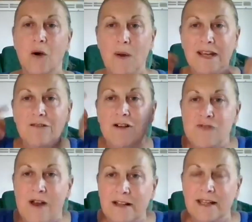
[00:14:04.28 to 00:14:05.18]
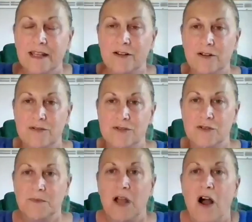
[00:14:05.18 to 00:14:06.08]
And when your adrenaline goes
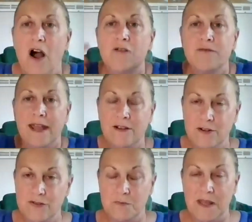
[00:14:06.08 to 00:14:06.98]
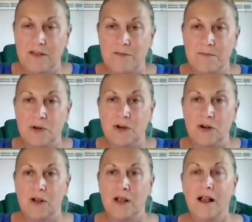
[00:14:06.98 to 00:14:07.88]
up, your heart rate goes up even
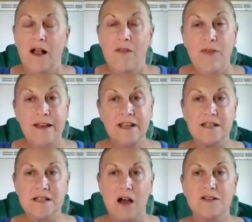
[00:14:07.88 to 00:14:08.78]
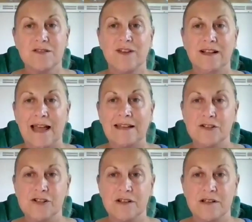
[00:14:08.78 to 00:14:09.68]
more. And then you start to feel
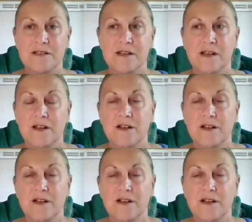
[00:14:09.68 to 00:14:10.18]
anxious.